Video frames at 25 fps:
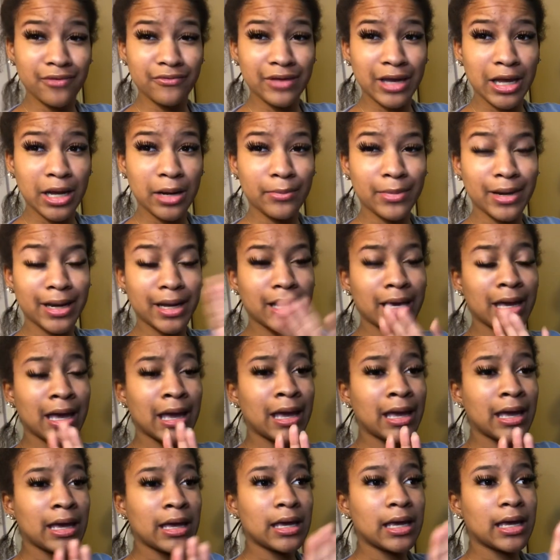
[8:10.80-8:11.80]
camera,
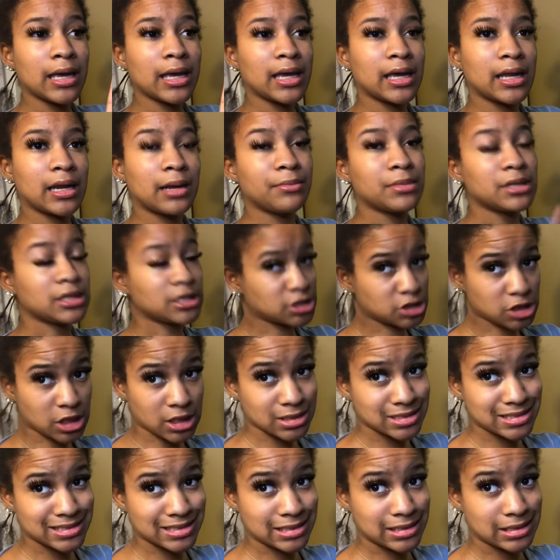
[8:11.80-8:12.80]
and I'm gonna let y'all see.